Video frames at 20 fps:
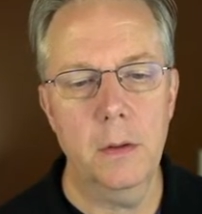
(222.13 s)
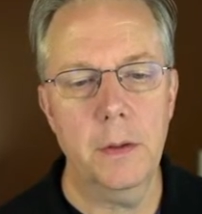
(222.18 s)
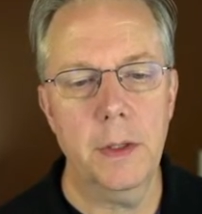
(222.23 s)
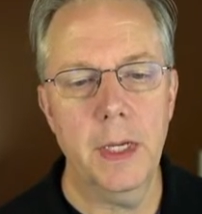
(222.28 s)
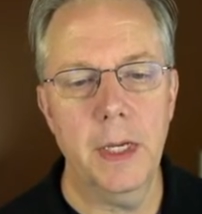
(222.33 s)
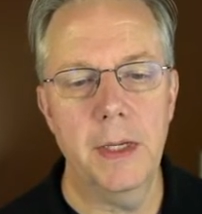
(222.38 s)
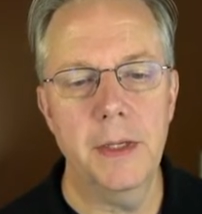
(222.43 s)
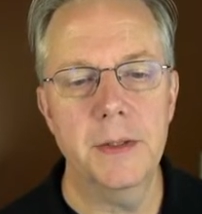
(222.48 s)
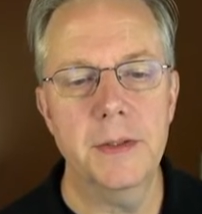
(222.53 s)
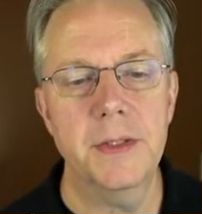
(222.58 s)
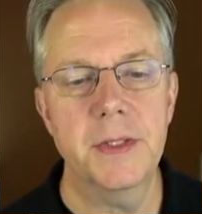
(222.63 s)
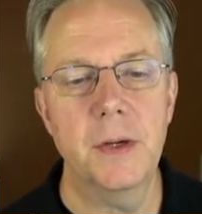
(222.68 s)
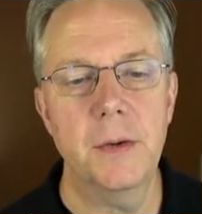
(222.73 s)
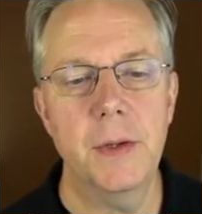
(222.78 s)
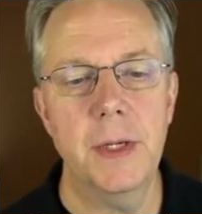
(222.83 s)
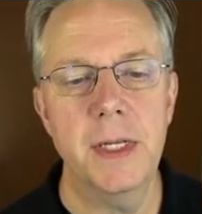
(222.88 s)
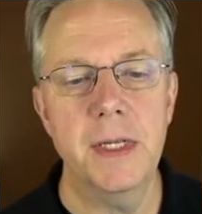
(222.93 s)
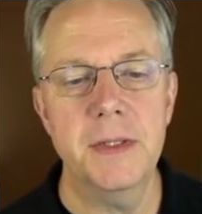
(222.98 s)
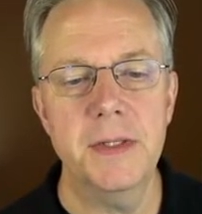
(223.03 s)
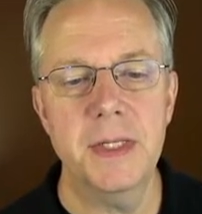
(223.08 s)
OK, so
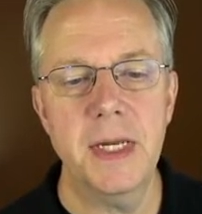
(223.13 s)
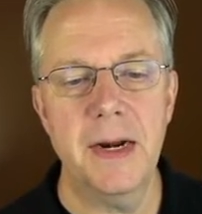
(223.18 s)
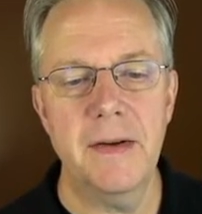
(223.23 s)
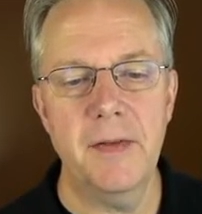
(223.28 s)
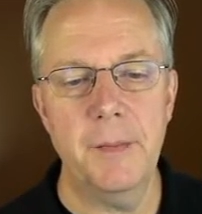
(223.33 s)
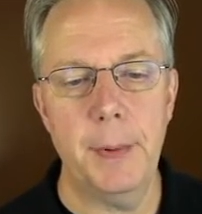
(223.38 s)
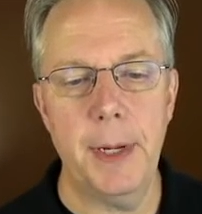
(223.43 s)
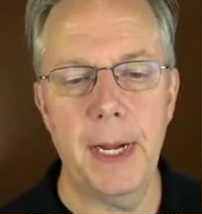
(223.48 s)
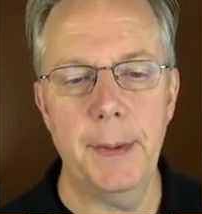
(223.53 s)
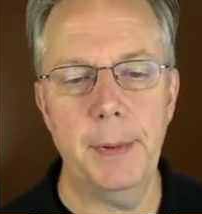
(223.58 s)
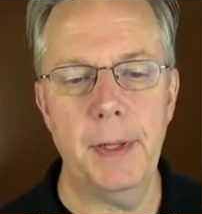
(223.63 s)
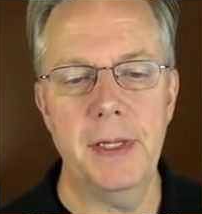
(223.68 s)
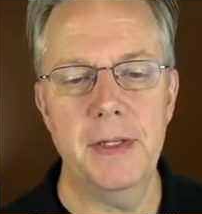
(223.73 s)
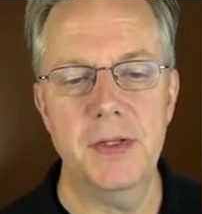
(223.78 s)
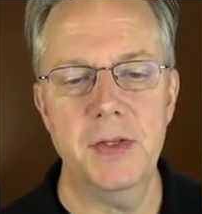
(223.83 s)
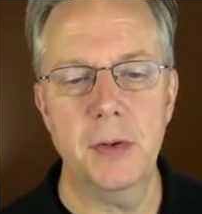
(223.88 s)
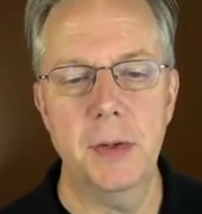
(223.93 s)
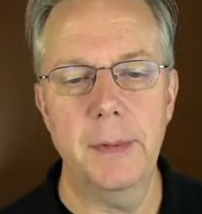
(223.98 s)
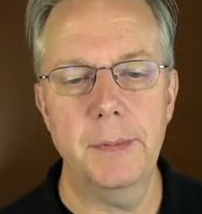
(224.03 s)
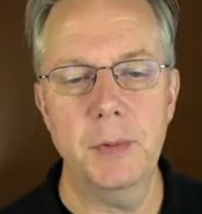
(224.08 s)
inside of the pipeline
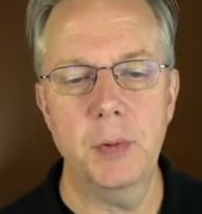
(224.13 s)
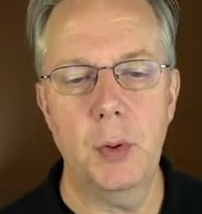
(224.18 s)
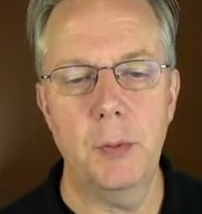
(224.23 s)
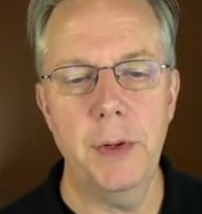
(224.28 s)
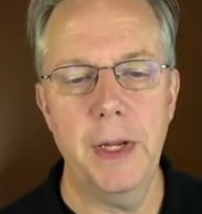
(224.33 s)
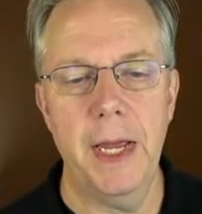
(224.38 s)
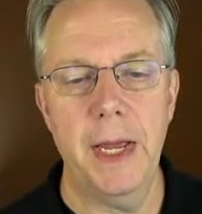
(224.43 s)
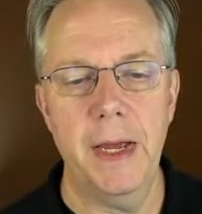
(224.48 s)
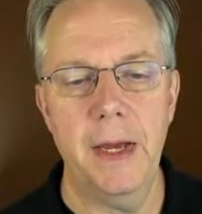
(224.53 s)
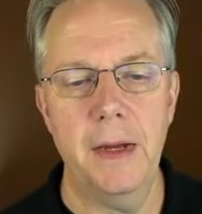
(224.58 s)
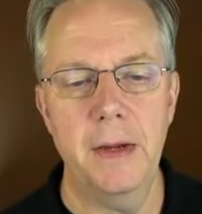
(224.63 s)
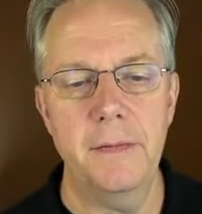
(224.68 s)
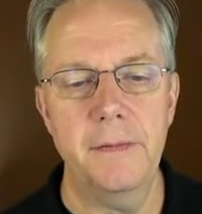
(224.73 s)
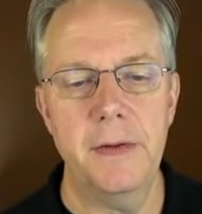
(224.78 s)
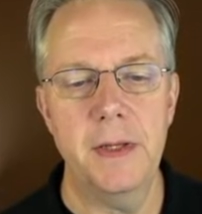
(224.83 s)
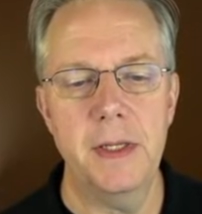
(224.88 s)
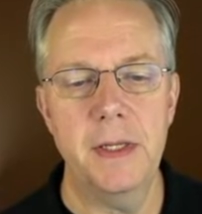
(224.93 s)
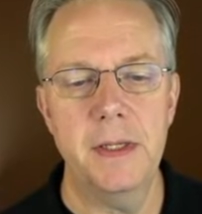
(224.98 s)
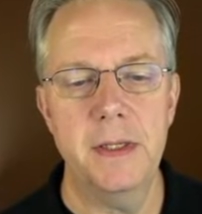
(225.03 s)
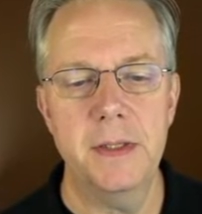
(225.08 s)
script, what we have
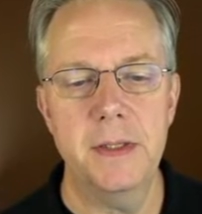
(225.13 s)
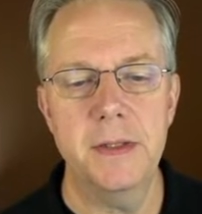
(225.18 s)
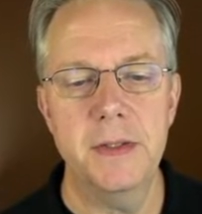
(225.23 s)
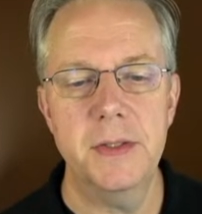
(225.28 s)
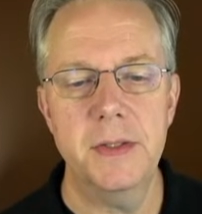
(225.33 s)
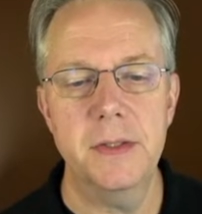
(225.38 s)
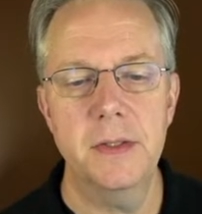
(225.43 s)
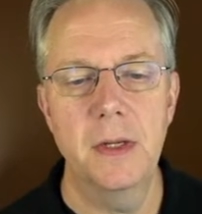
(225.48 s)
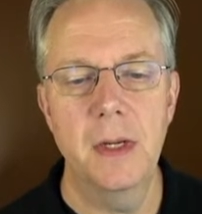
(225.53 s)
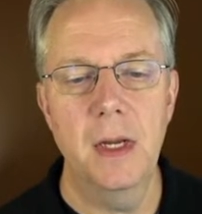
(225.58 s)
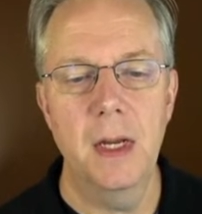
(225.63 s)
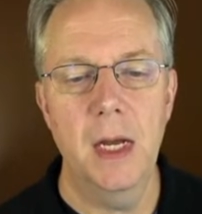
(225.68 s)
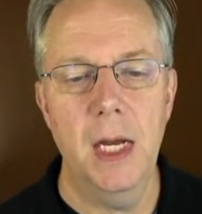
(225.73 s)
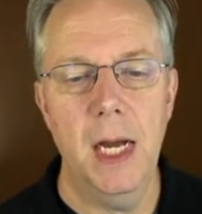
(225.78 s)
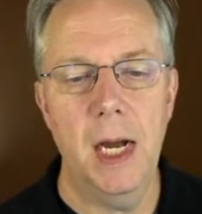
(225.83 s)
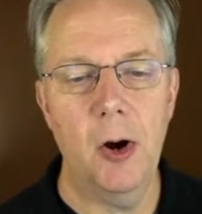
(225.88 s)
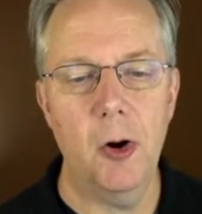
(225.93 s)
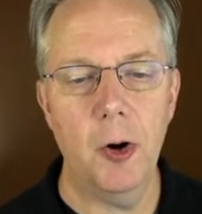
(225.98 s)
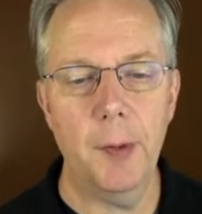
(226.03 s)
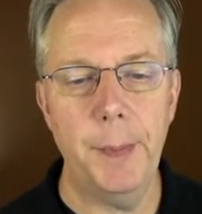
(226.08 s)
is
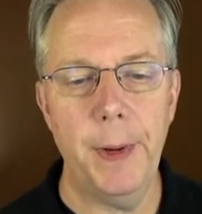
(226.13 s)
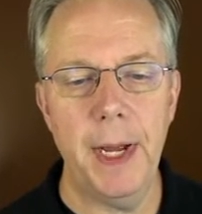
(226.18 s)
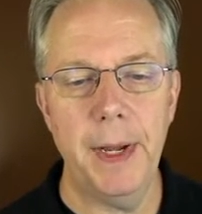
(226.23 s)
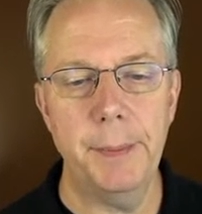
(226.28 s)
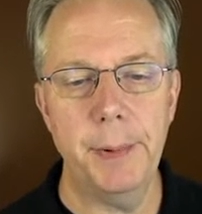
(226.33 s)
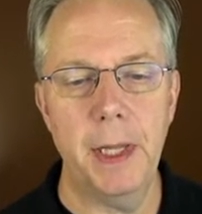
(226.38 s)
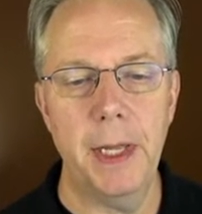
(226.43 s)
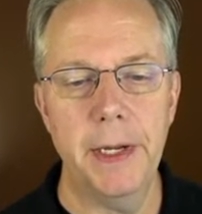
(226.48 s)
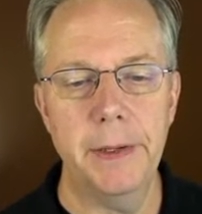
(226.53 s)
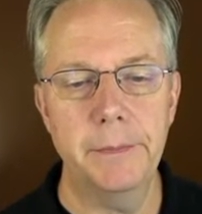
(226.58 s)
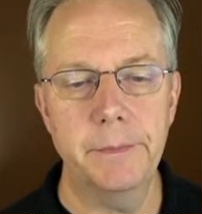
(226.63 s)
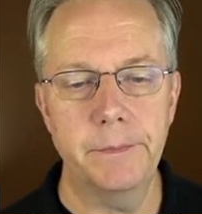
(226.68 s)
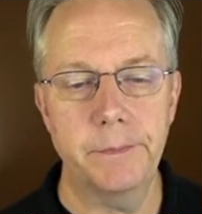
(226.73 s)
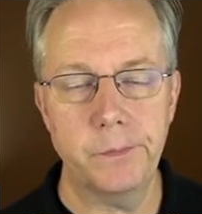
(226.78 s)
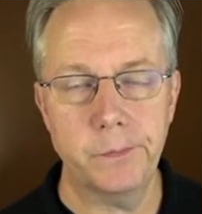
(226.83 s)
our pipeline.